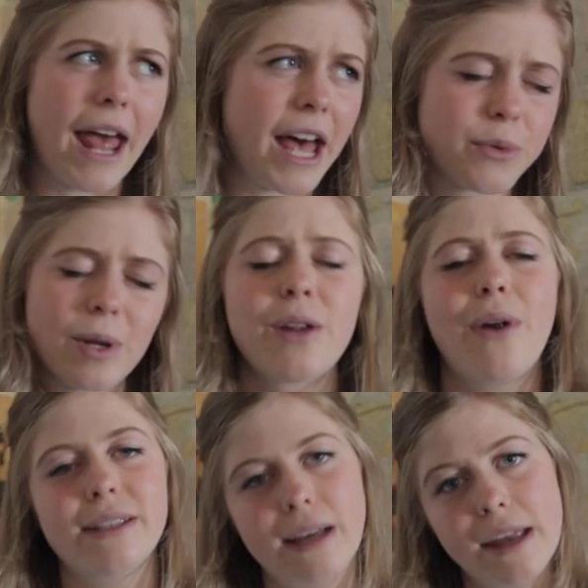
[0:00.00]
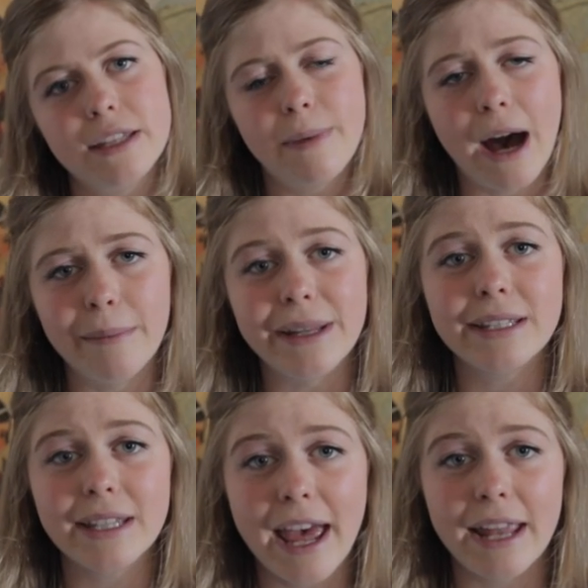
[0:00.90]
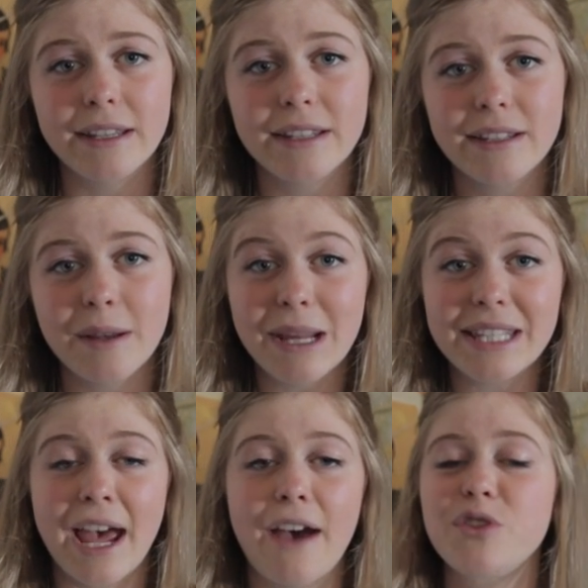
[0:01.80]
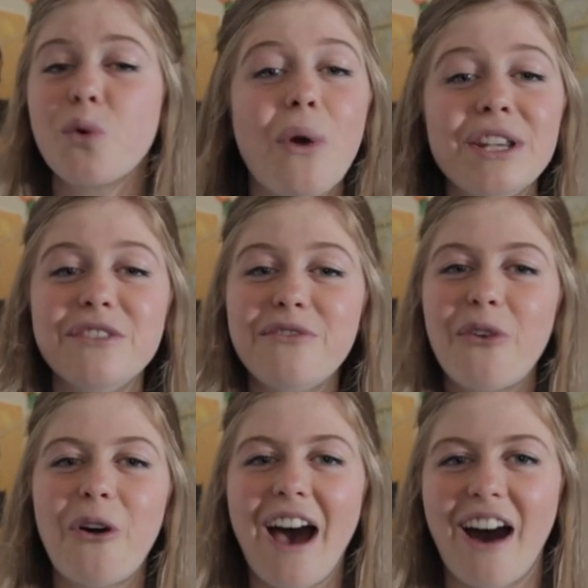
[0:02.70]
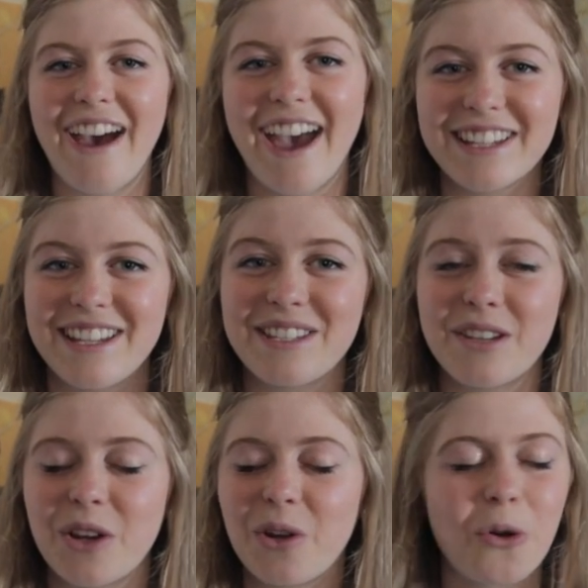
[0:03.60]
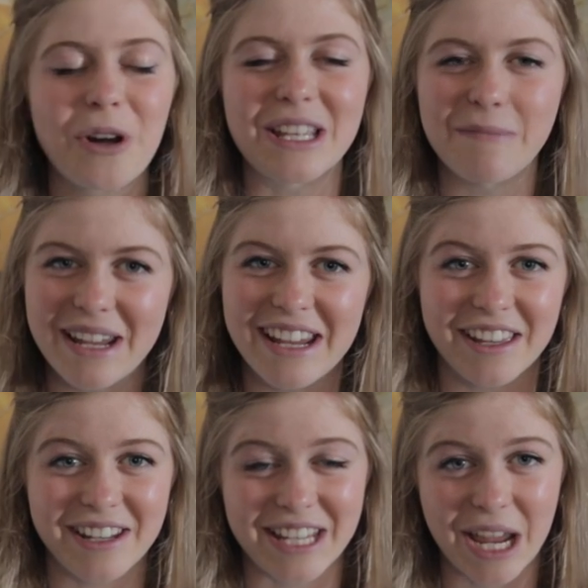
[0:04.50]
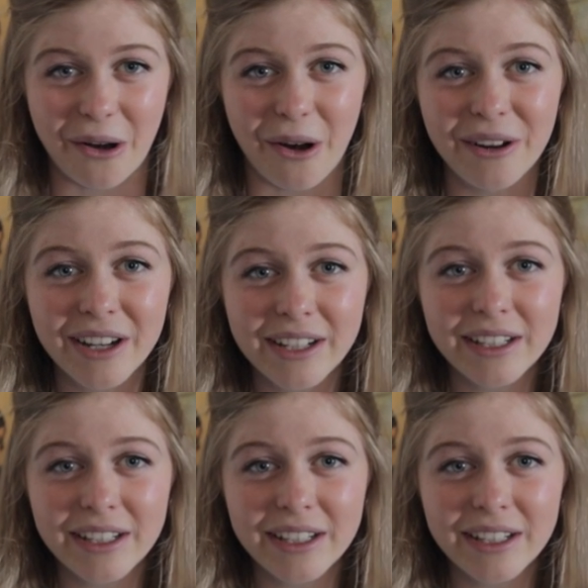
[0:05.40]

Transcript: It has a really great science department, and it means I have 24-hour access to the glorious being that is Hero.